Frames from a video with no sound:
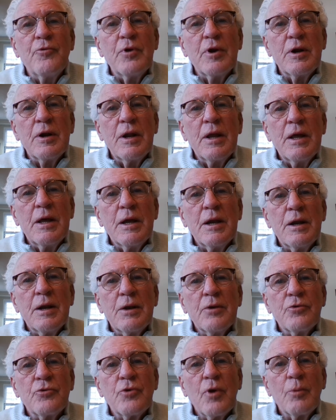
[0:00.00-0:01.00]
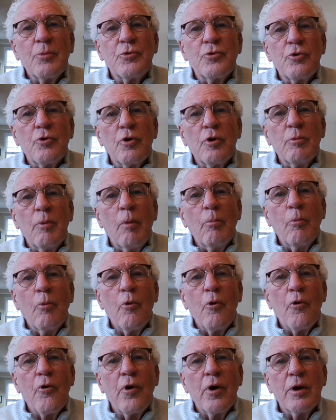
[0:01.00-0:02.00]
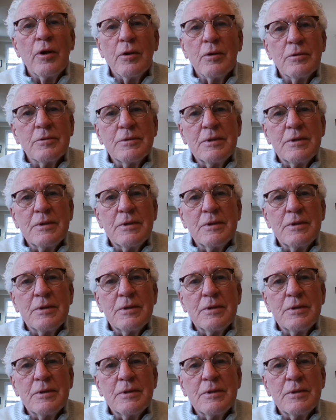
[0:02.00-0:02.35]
in some sort of memorial.